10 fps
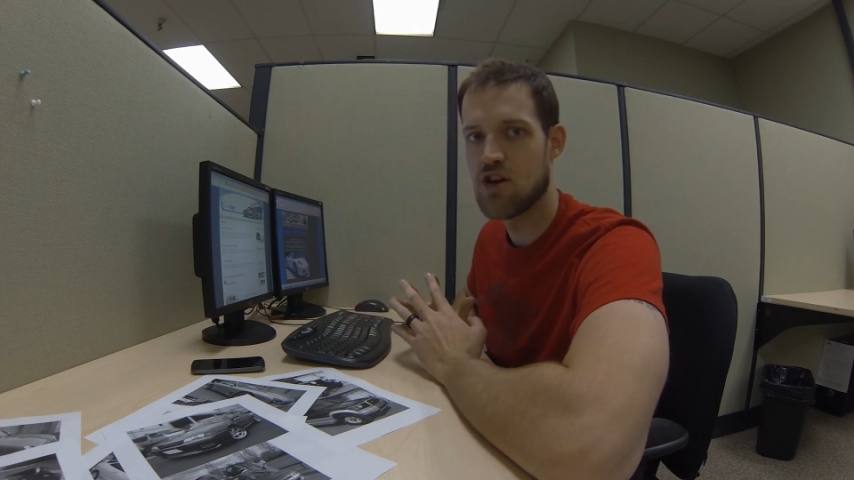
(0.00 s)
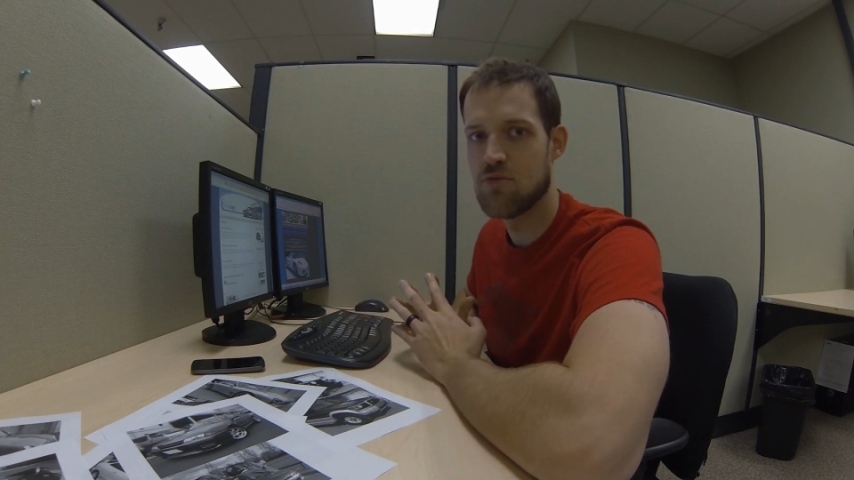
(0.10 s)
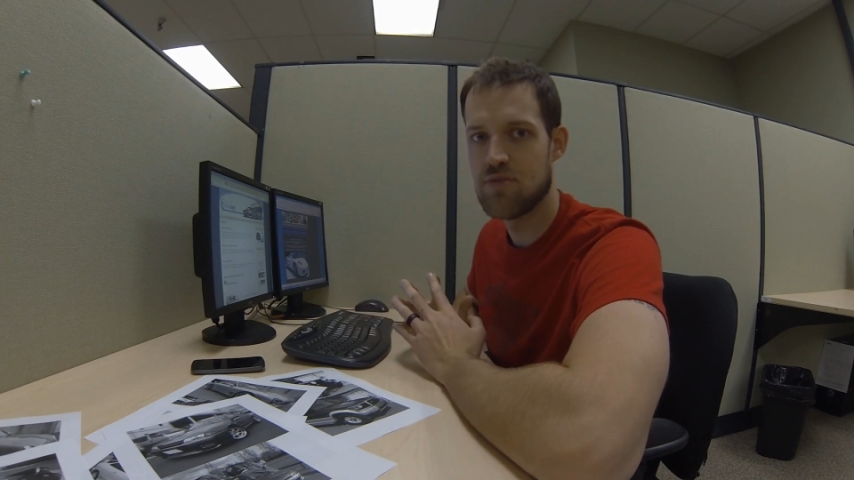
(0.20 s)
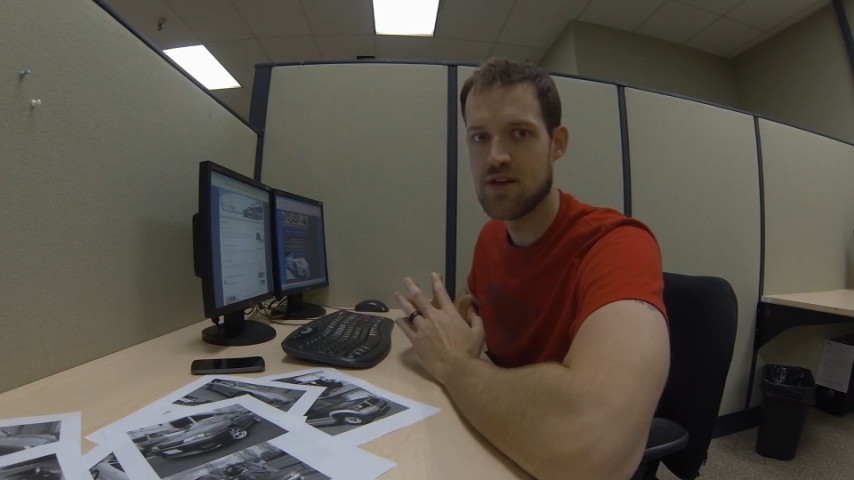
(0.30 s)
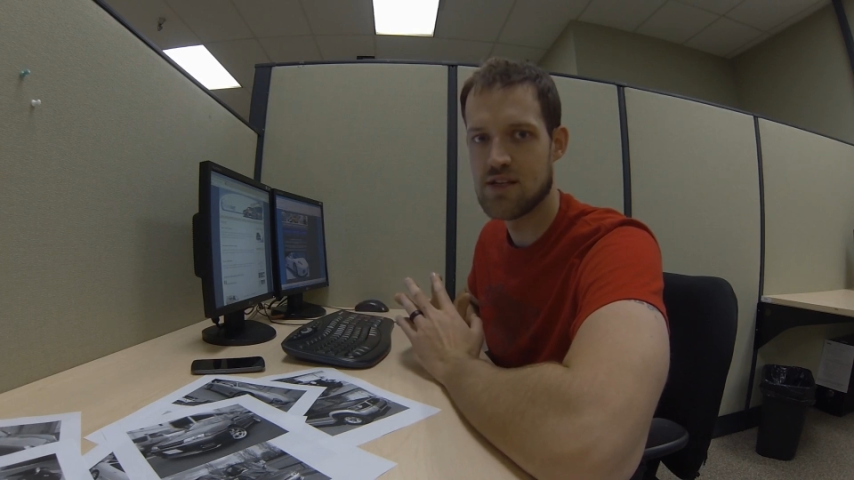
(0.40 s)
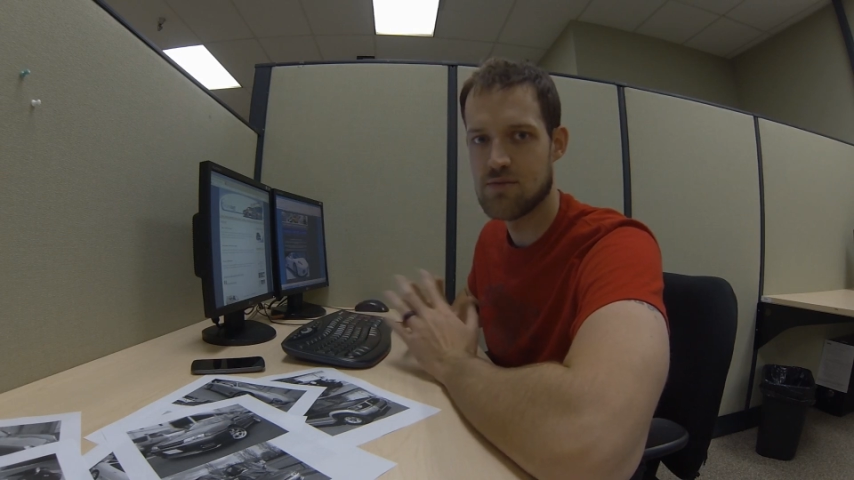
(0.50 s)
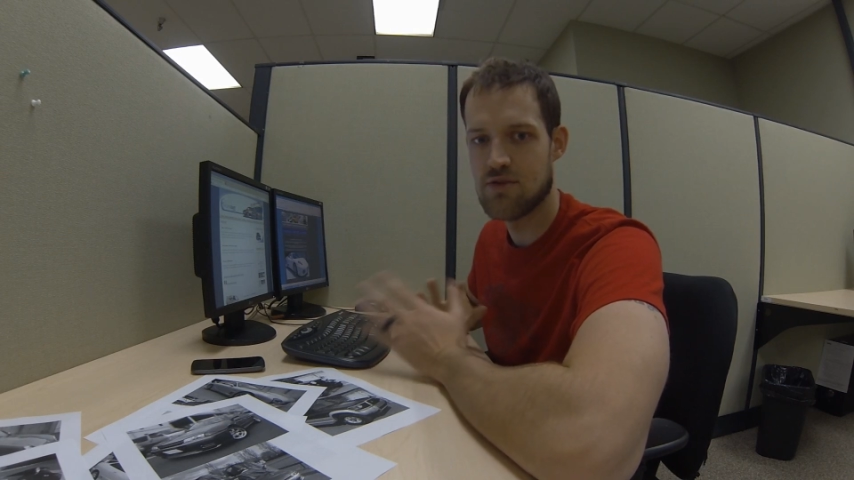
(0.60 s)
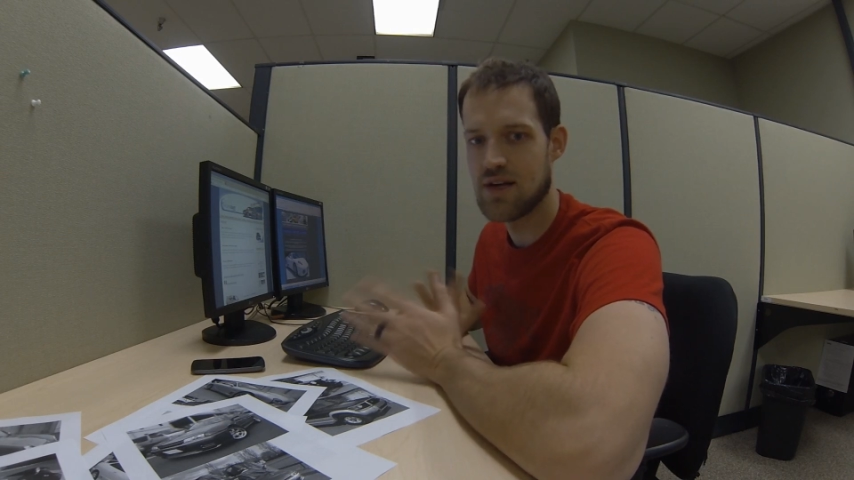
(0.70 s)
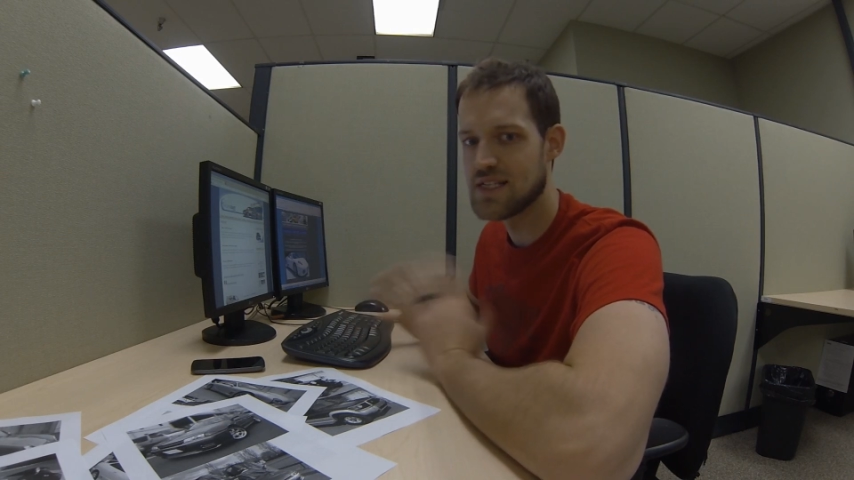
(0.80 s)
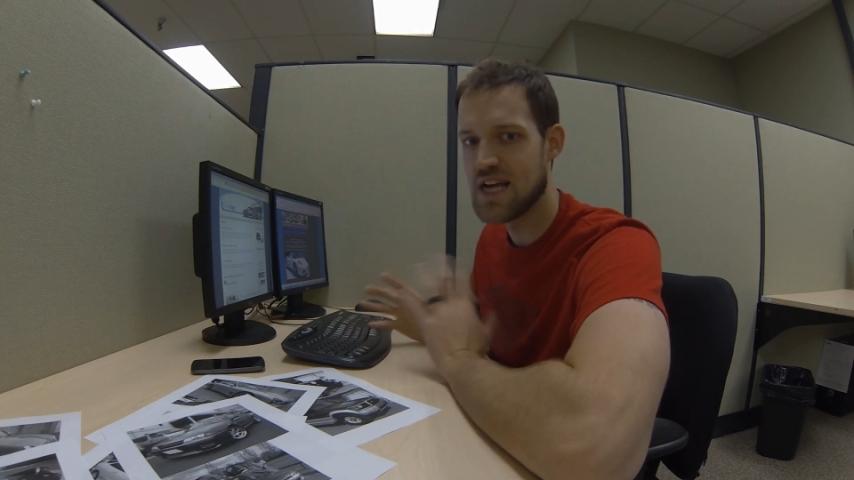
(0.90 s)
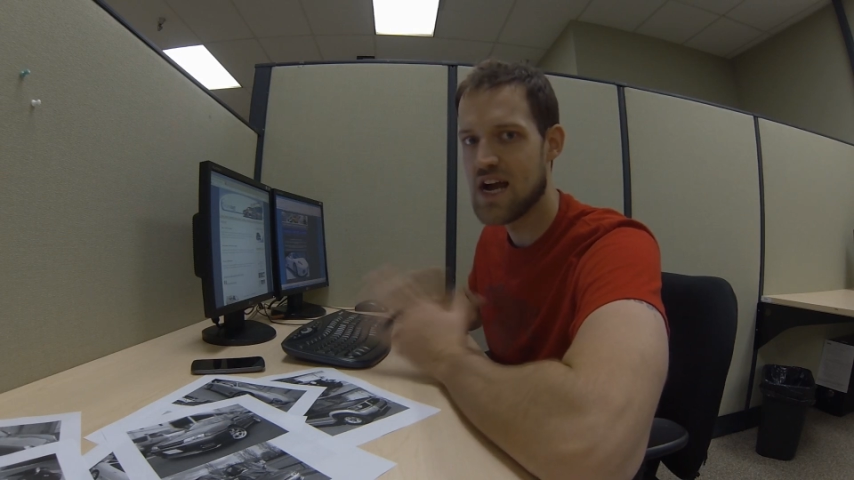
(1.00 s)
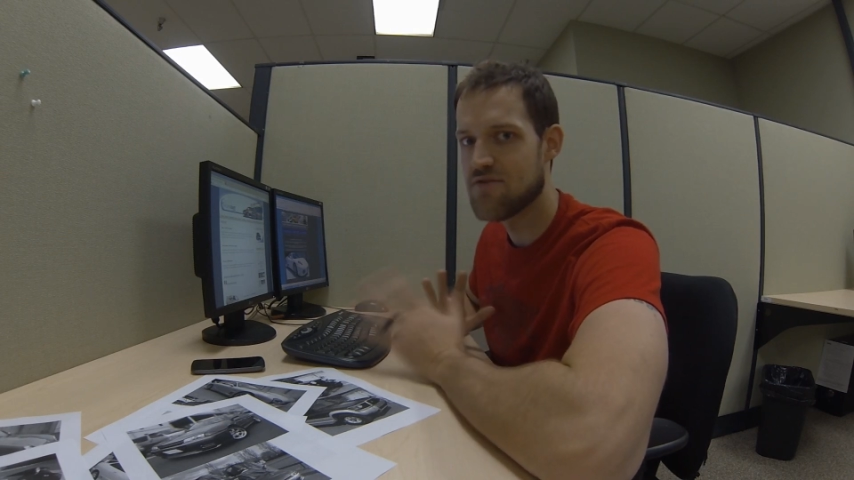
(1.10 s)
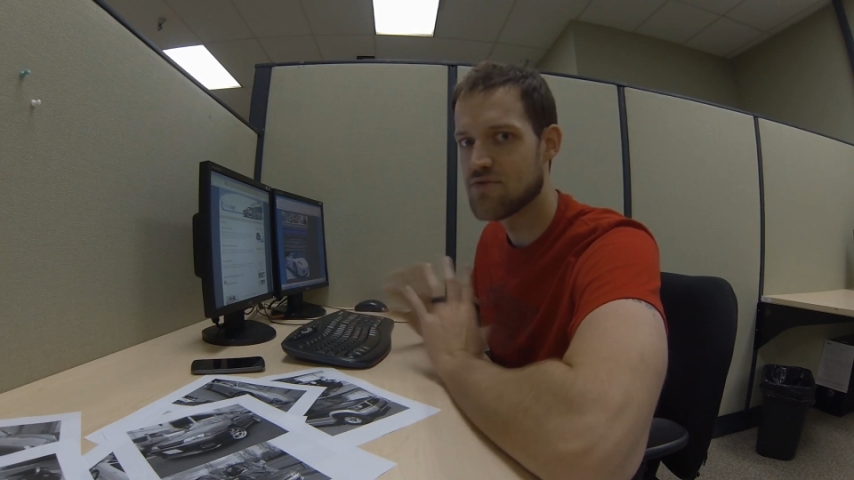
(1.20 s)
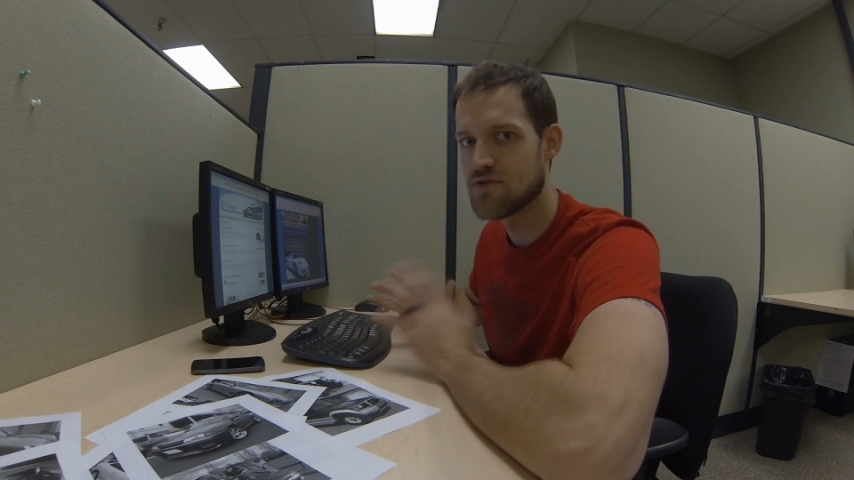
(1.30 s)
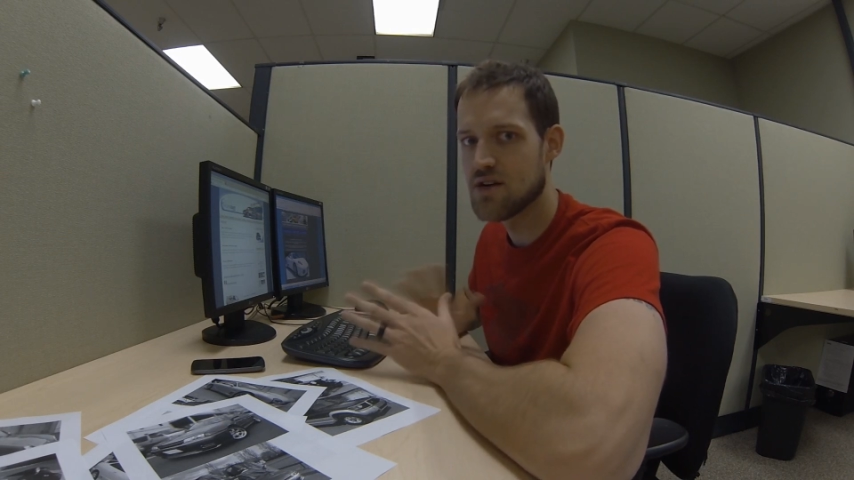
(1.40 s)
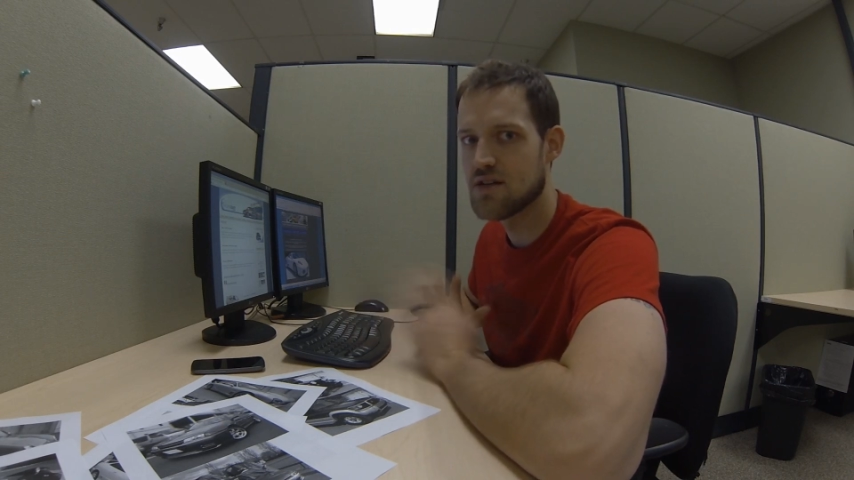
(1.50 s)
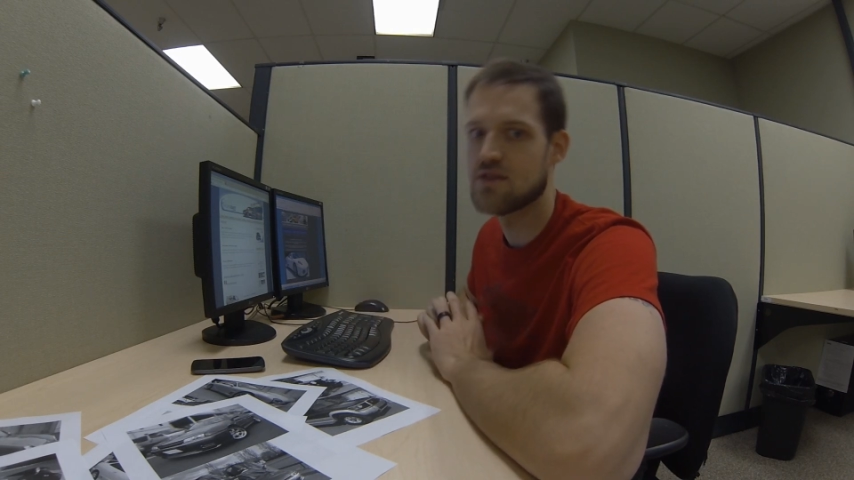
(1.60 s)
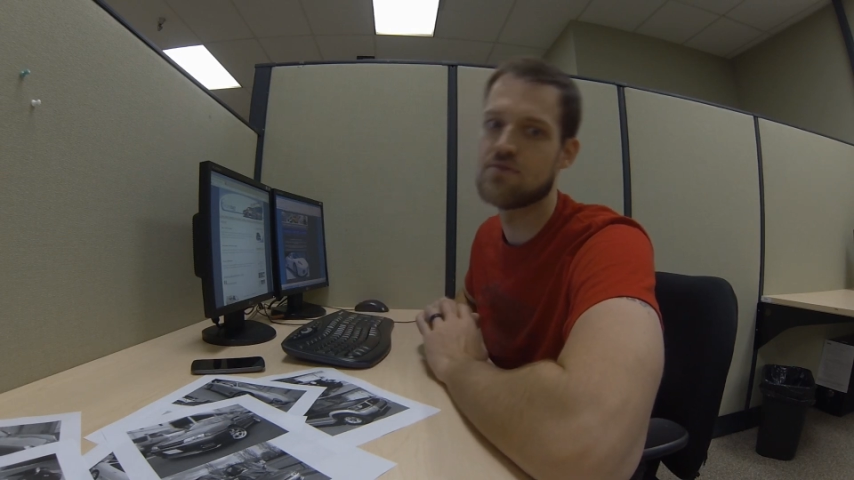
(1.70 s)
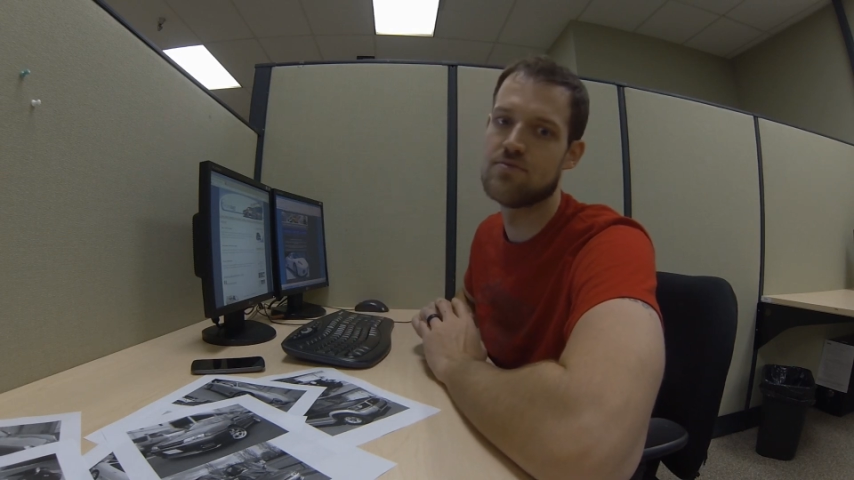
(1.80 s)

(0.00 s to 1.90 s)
him being some crazy guy from Toronto,